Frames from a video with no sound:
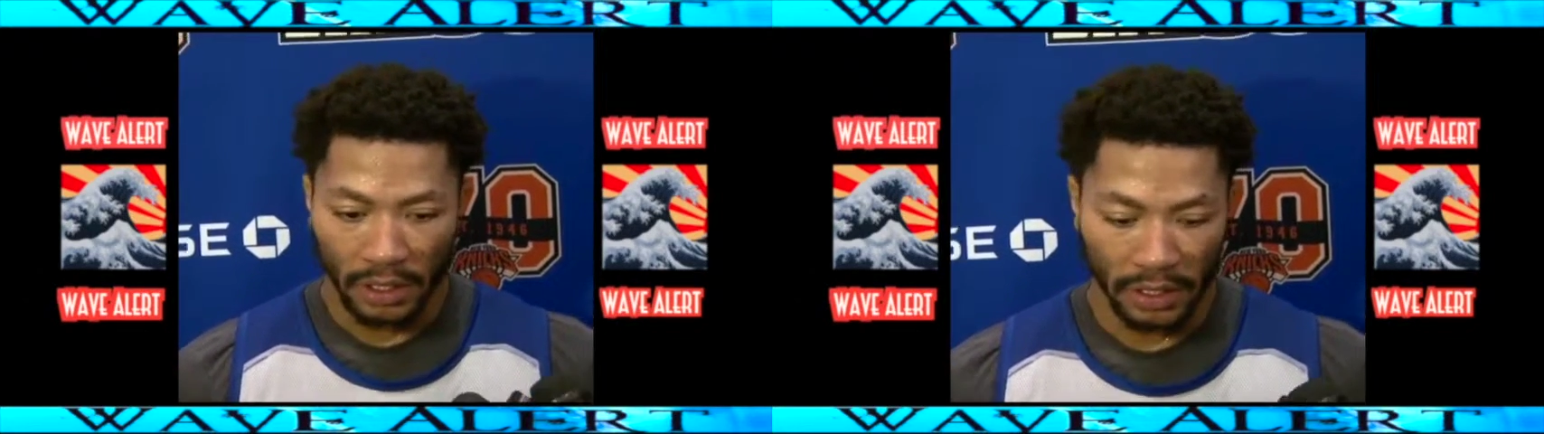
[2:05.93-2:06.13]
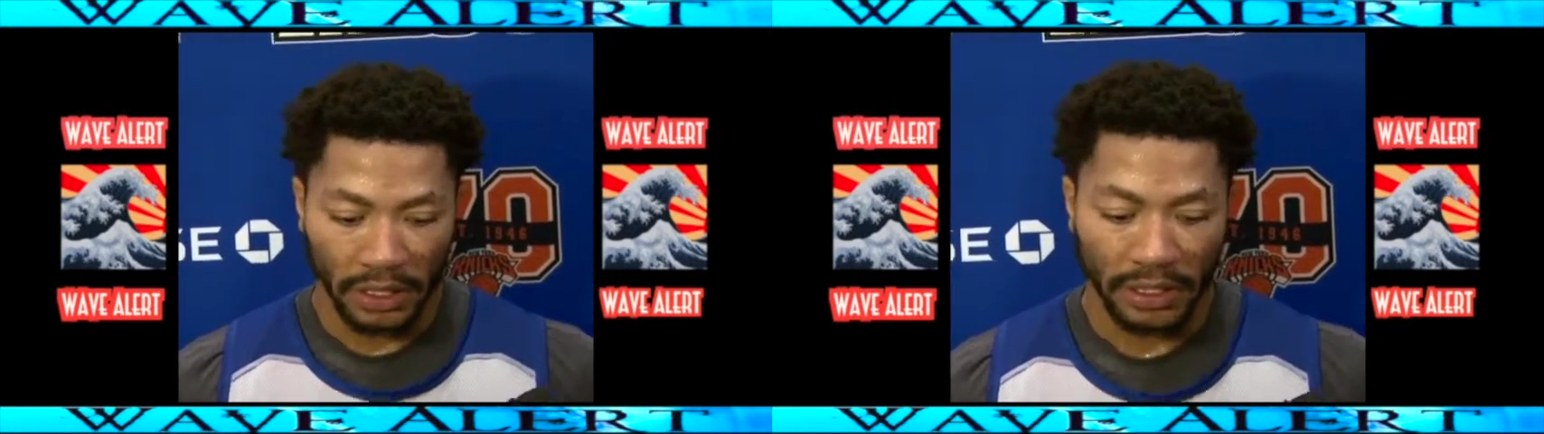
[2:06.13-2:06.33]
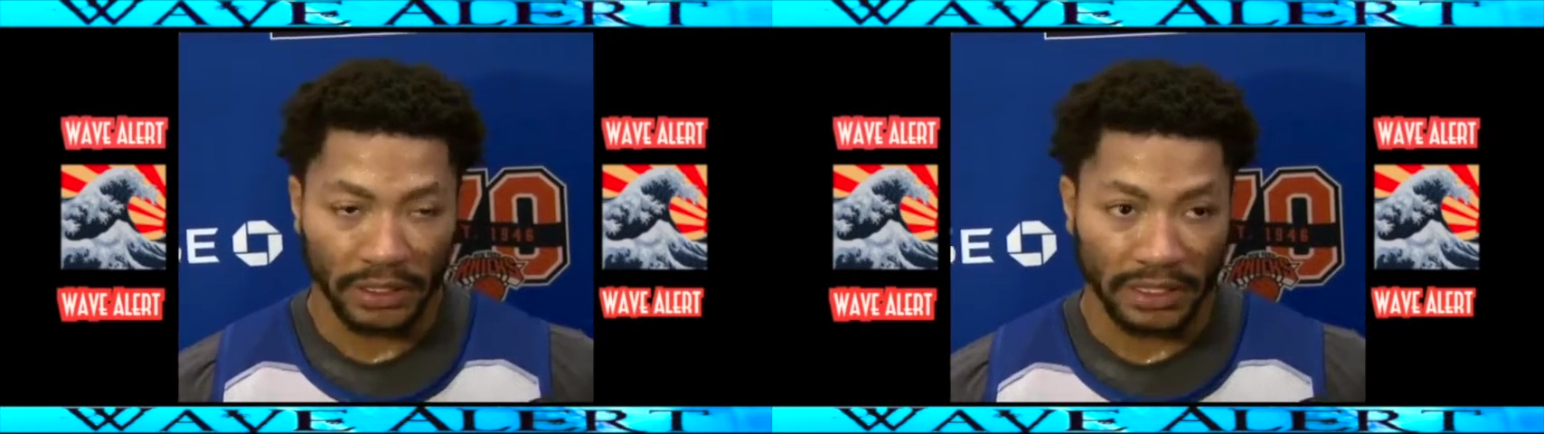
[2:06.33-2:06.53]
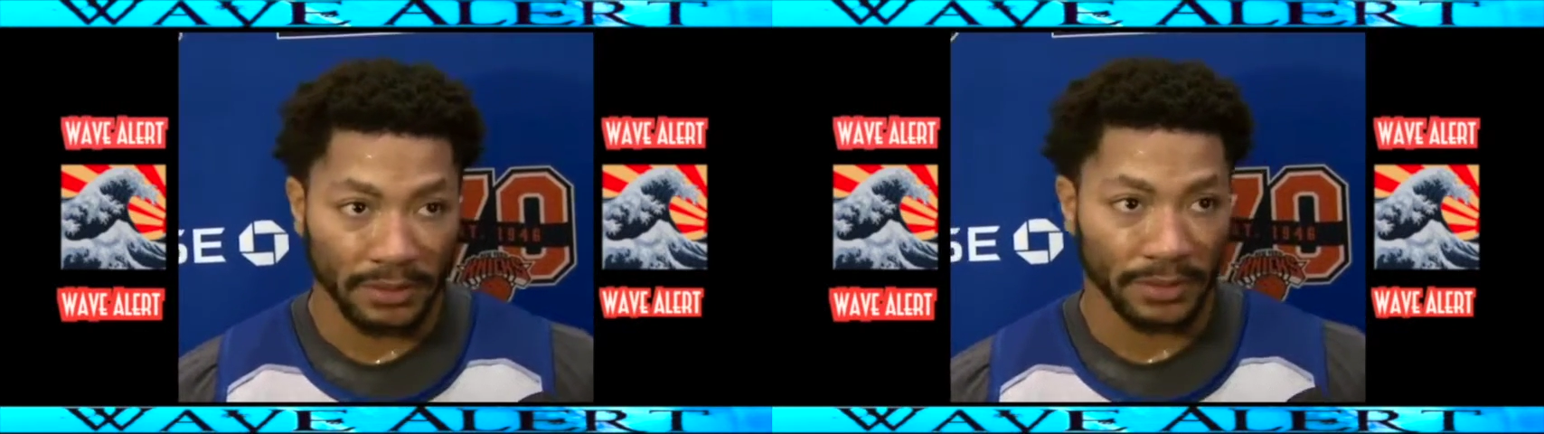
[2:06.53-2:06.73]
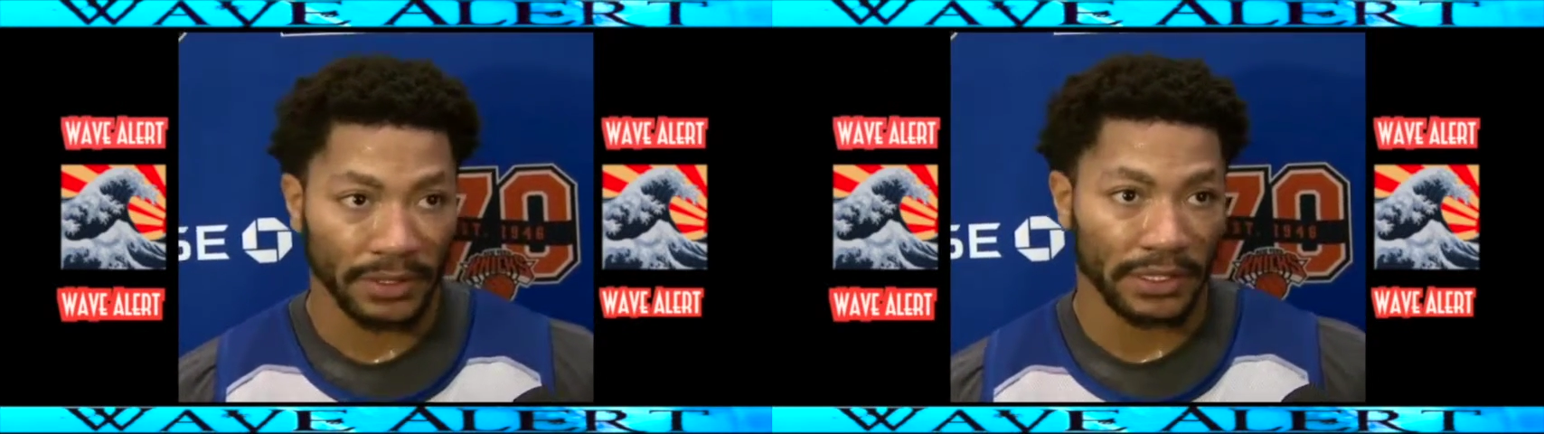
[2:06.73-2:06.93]
Yeah, that's
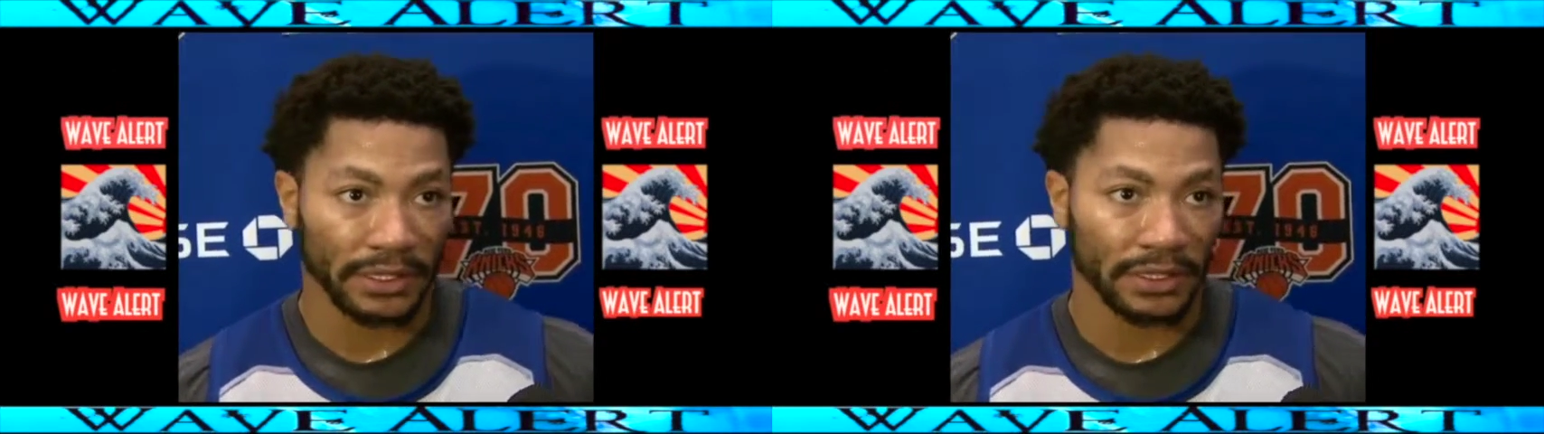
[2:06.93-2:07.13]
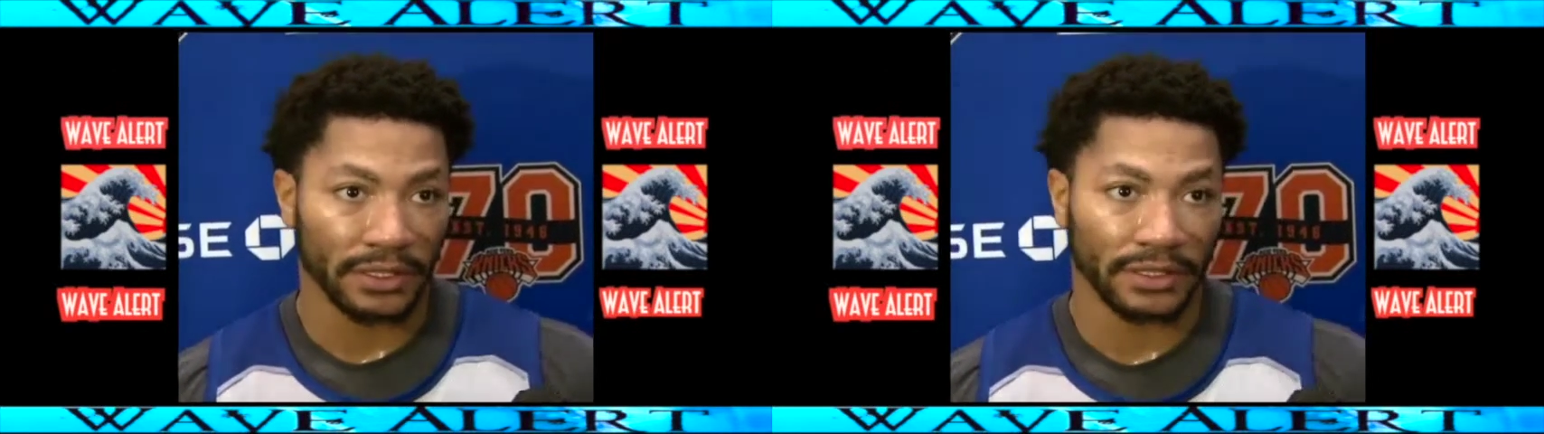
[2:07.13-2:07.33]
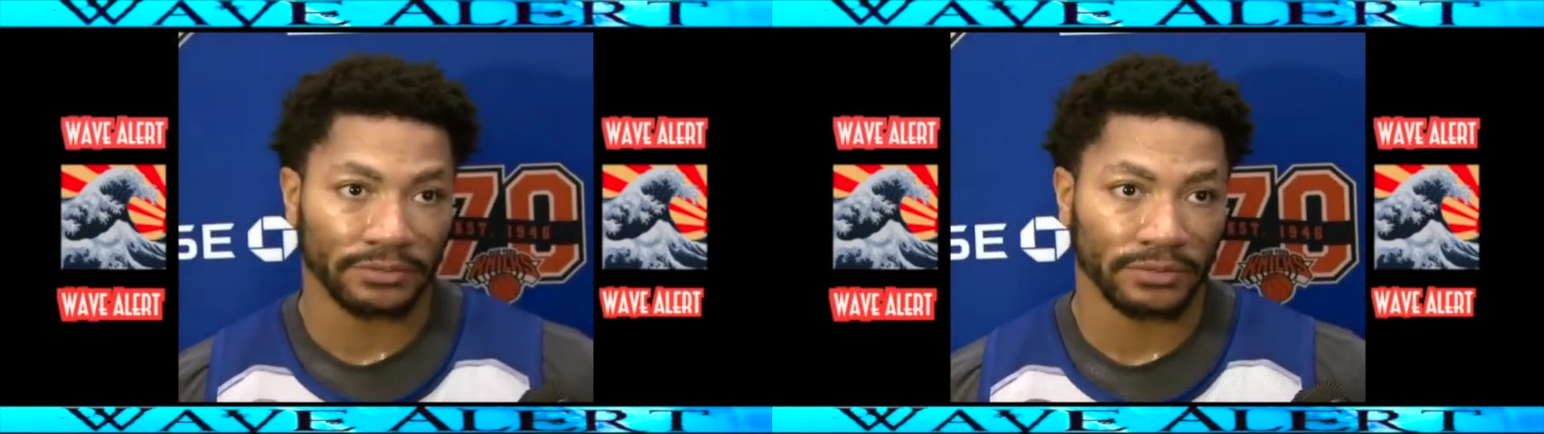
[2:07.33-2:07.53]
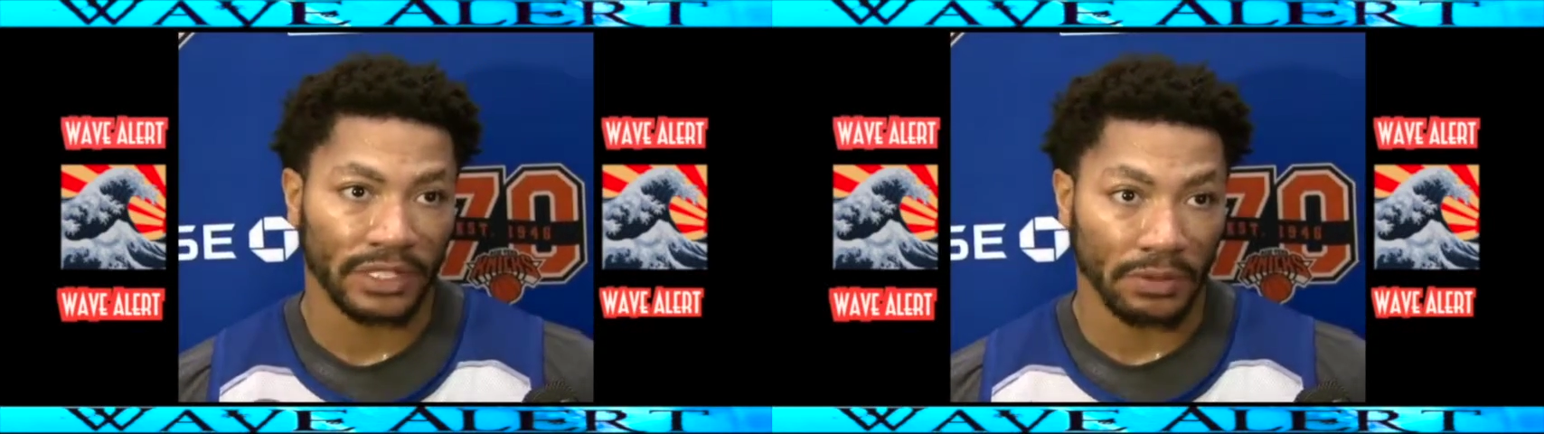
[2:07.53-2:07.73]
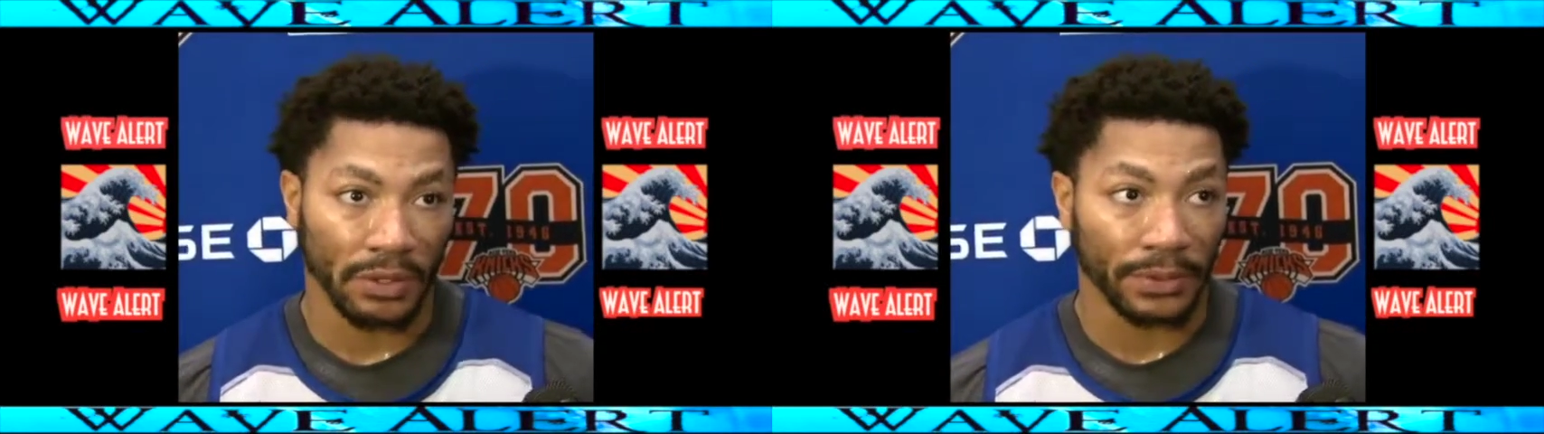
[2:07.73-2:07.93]
the plan. Um,
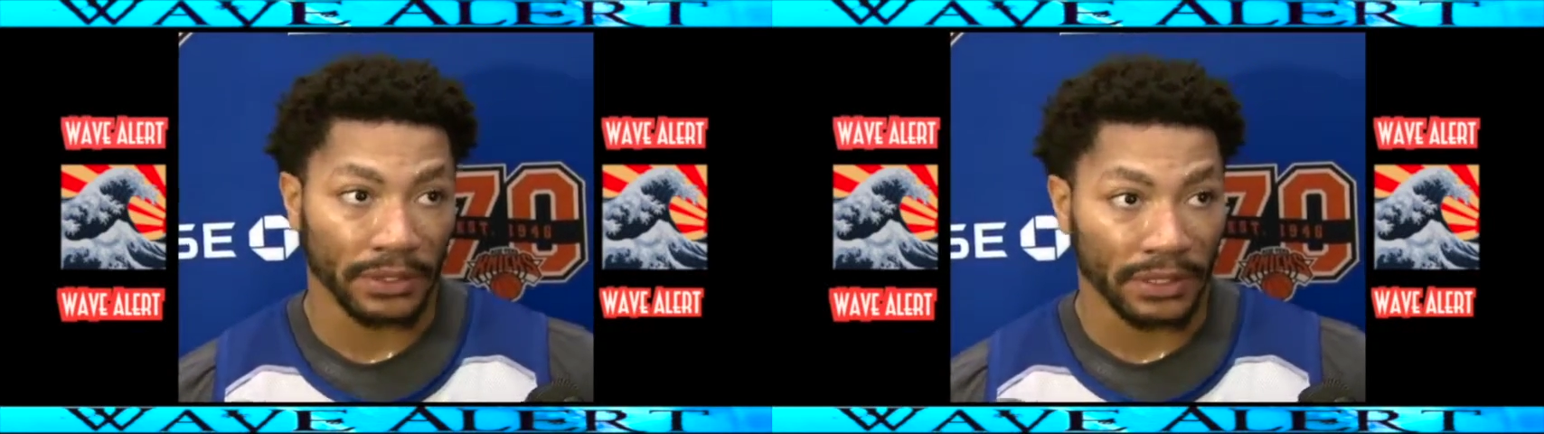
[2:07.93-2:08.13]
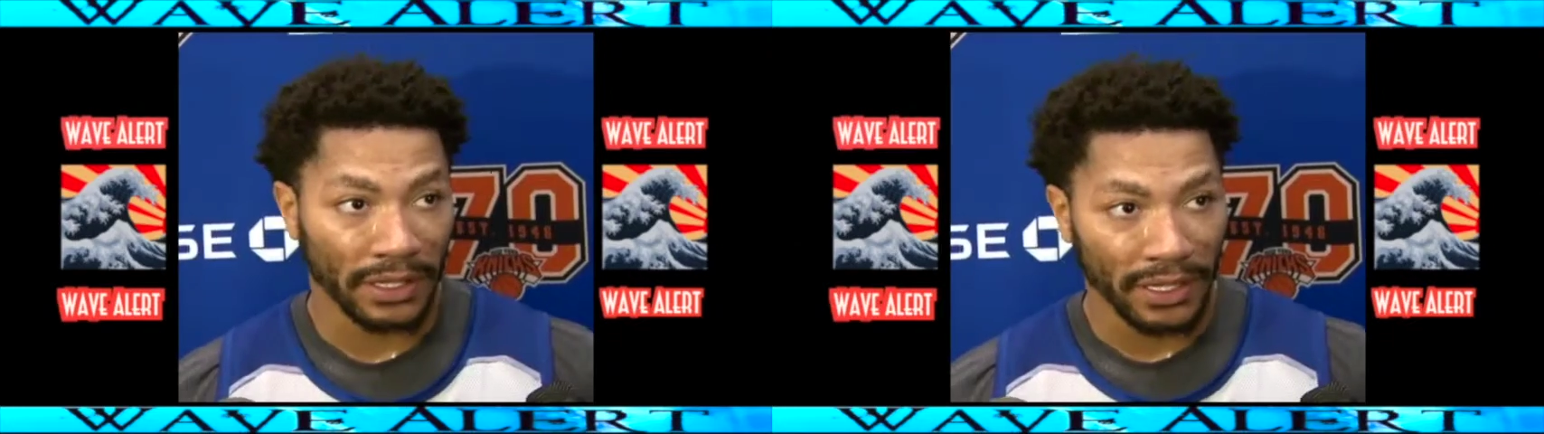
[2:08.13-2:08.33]
just want to put